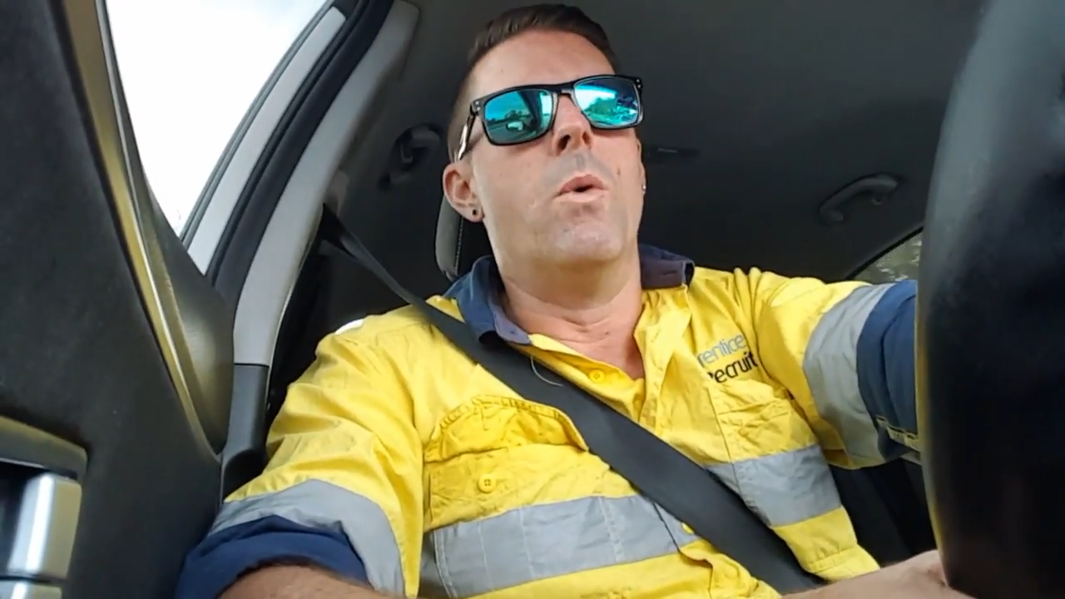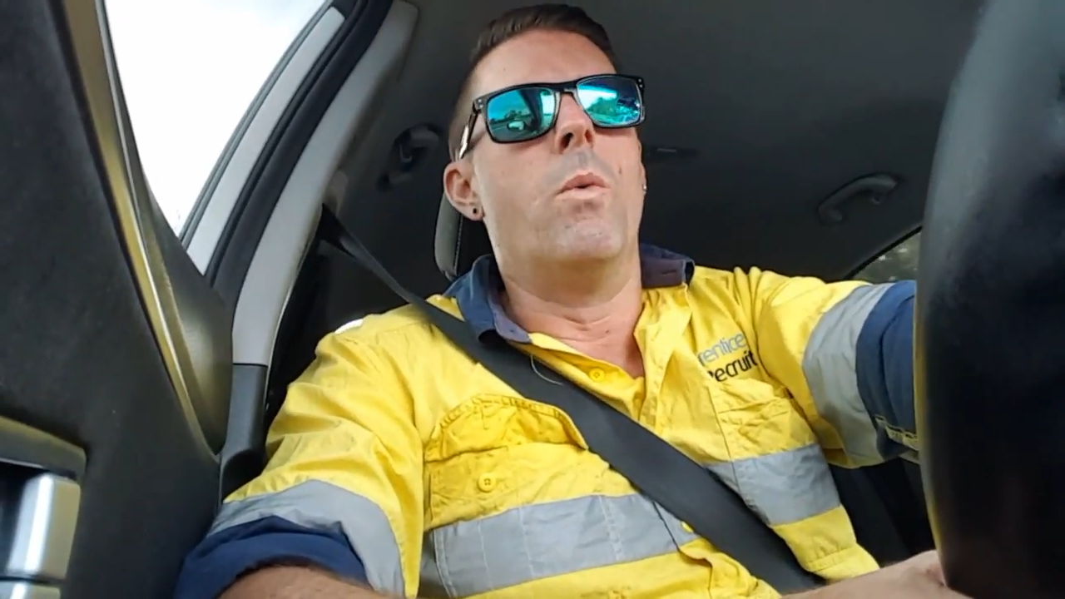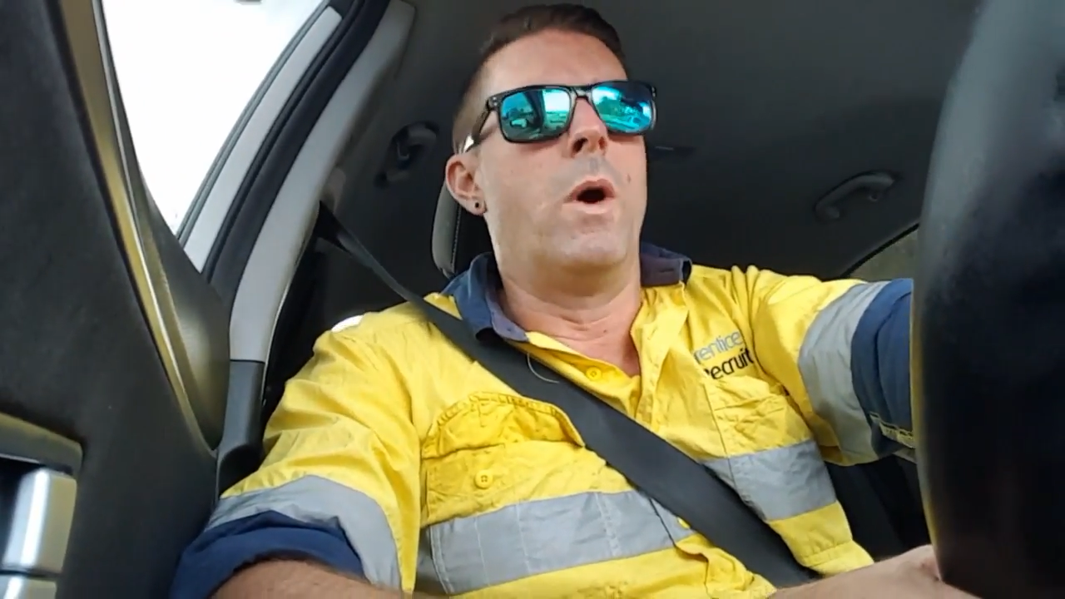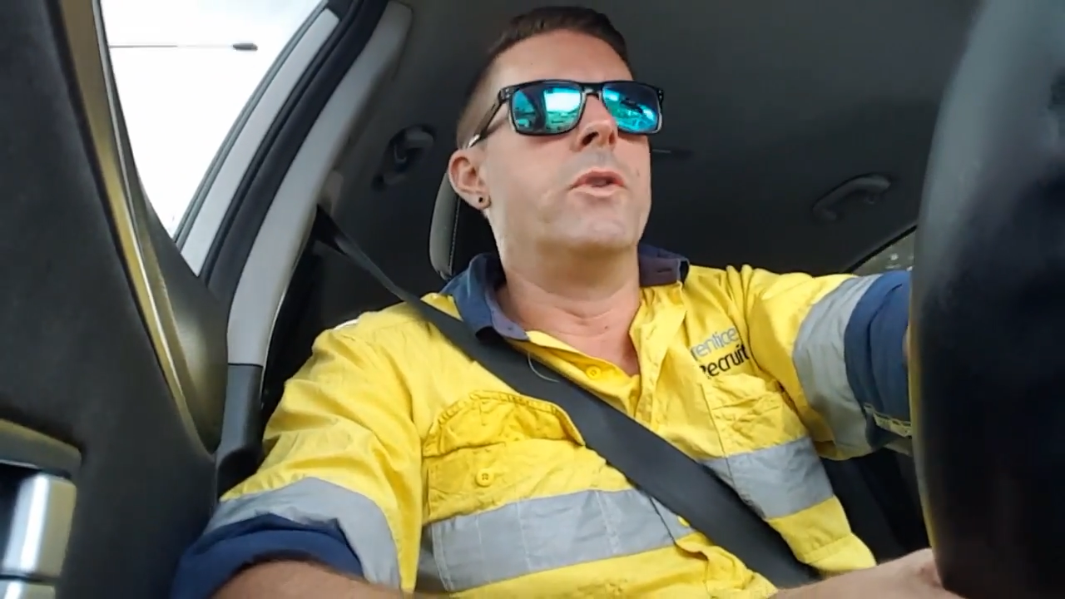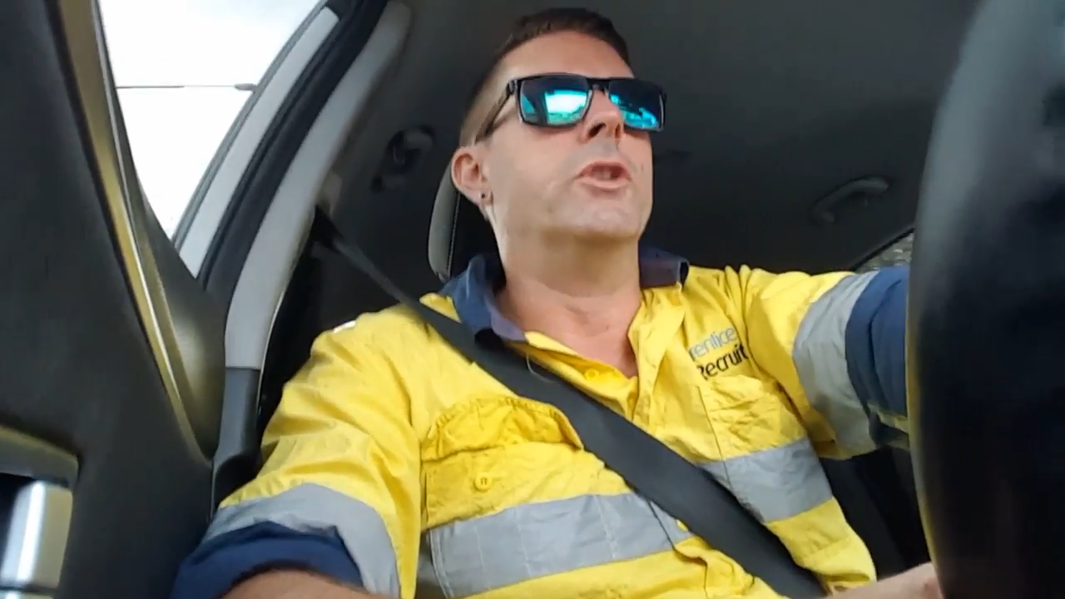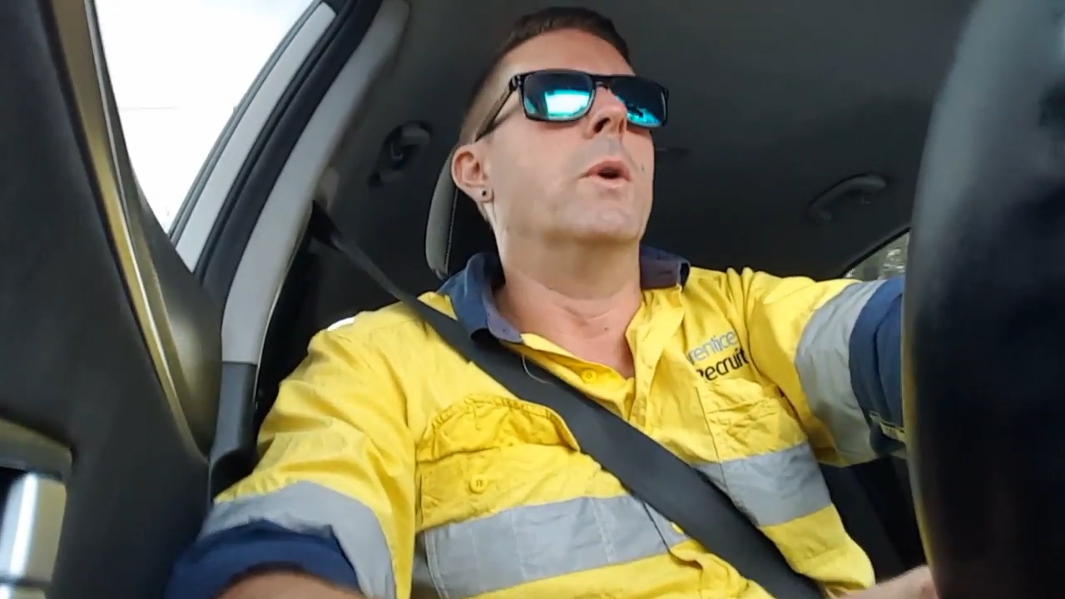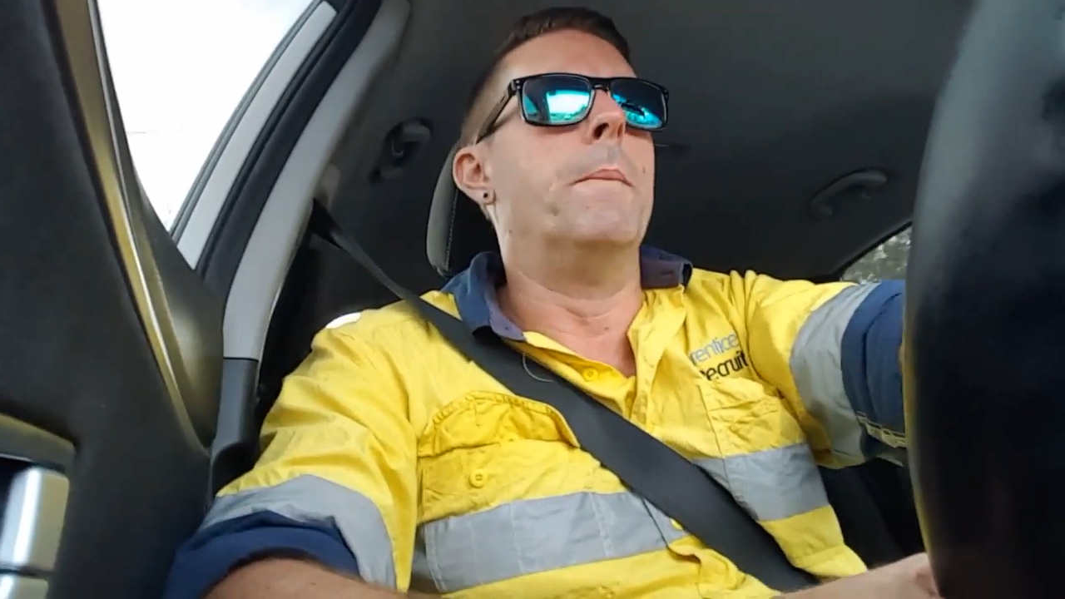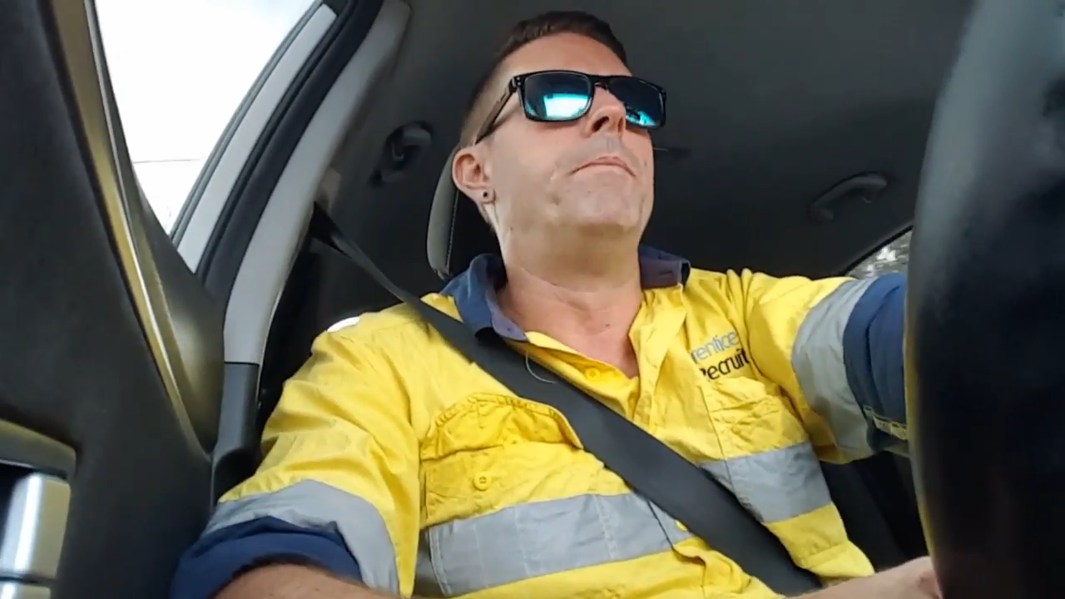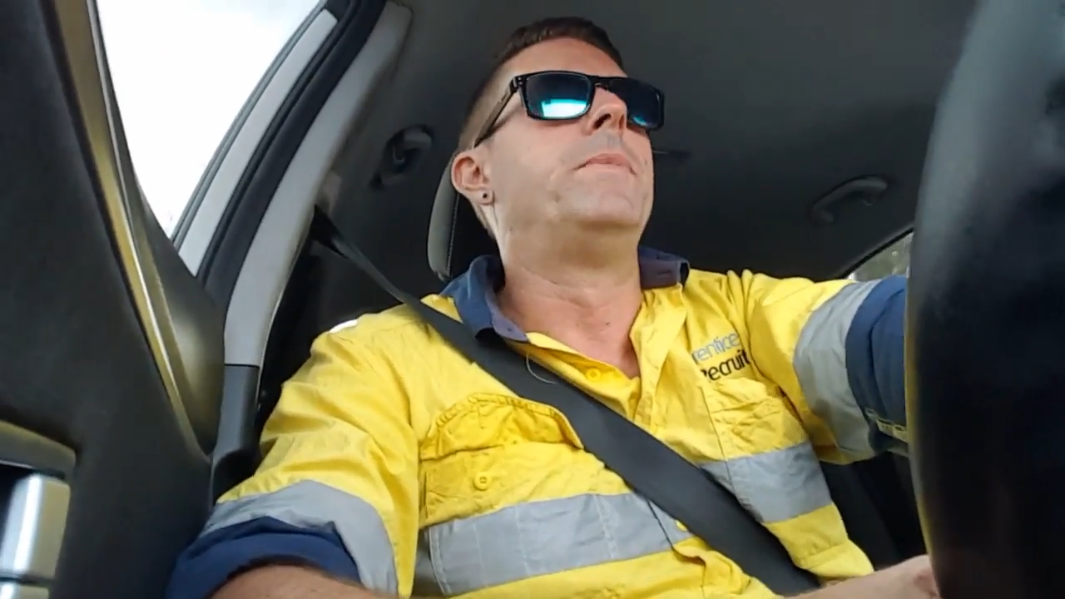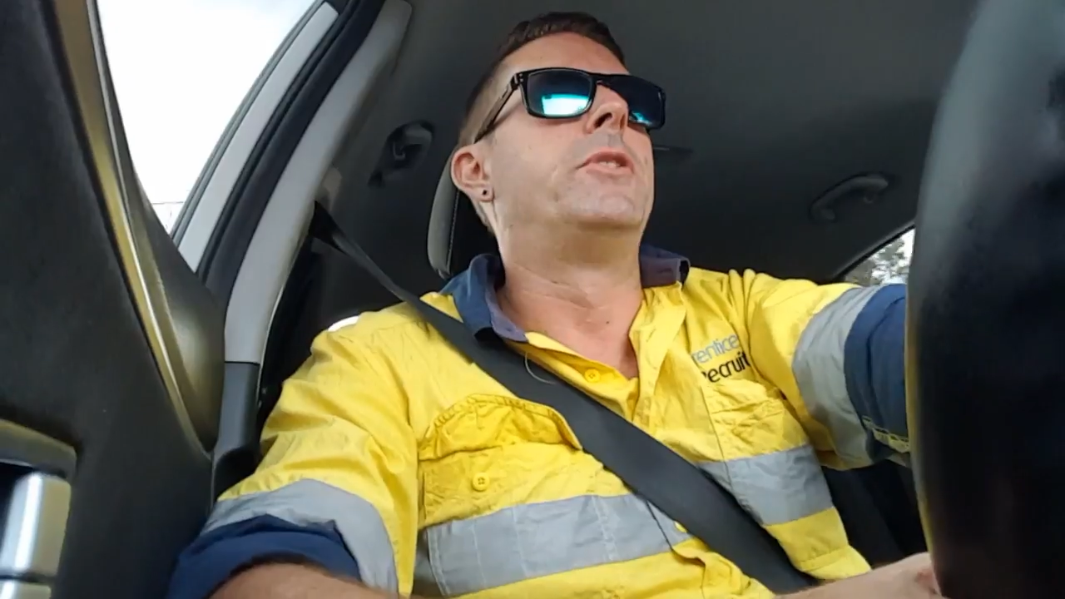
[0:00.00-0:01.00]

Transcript: won't do it.